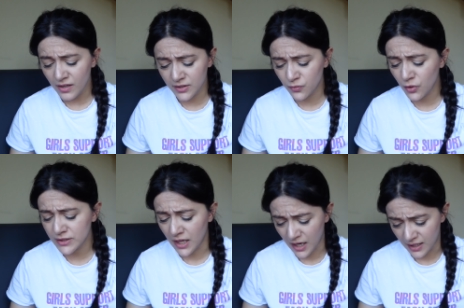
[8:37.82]
it
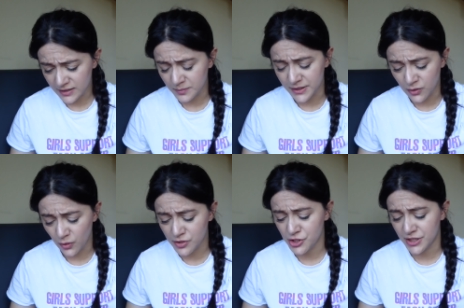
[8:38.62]
was hard
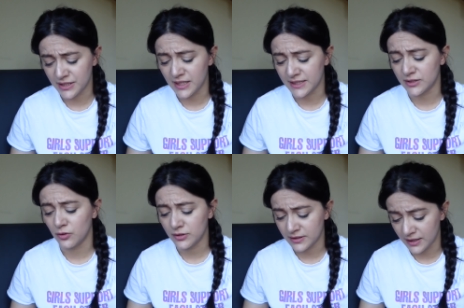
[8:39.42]
because she does
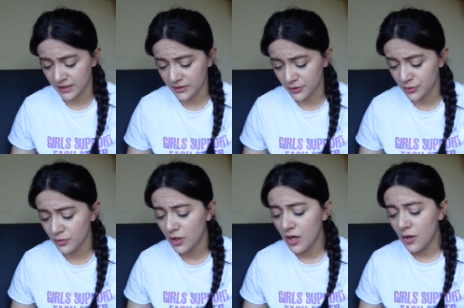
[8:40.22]
not tell
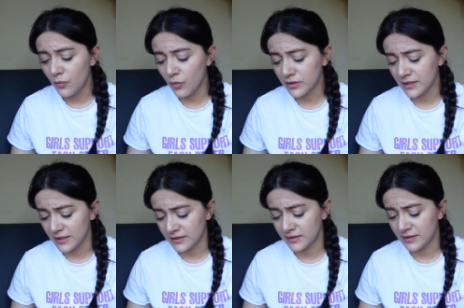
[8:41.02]
you what
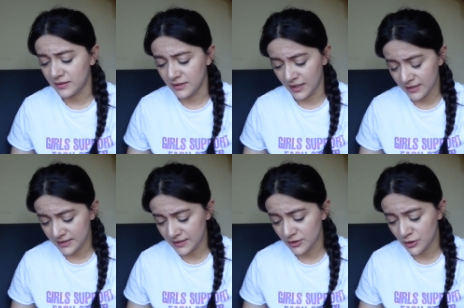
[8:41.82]
it
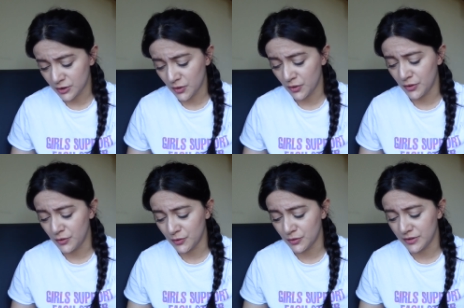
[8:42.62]
does so
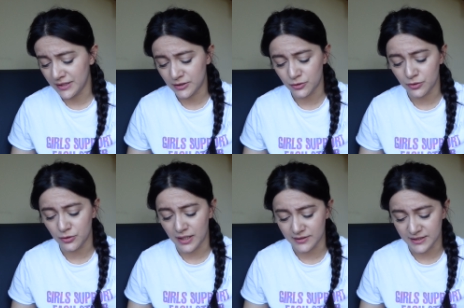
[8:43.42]
you need
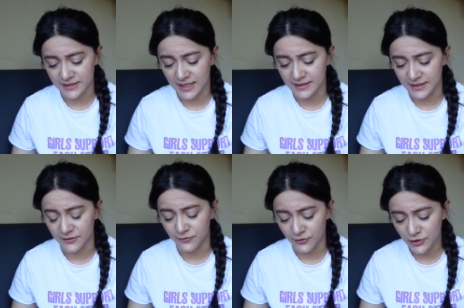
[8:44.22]
to understand
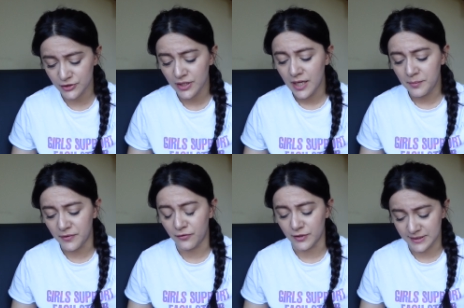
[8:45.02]
it first
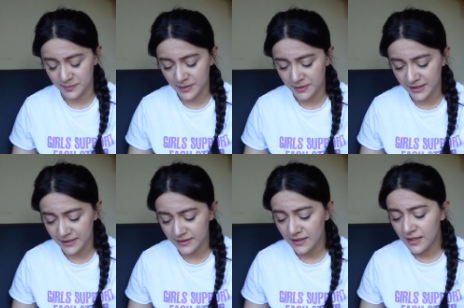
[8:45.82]
before speaking